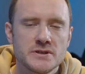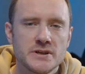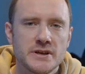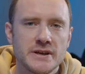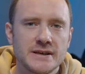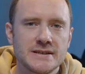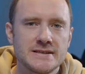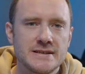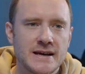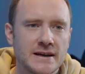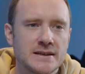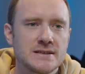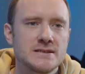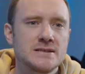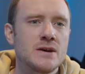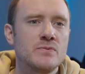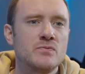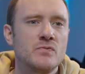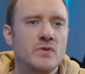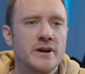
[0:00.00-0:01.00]
the exact
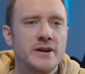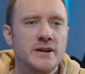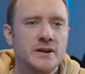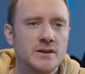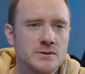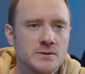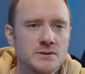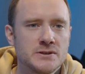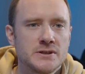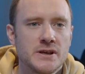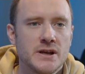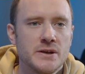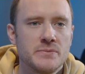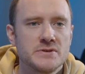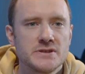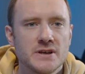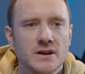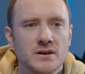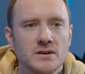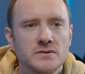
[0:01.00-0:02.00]
same way he looks at
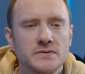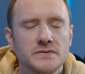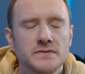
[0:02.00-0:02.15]
himself,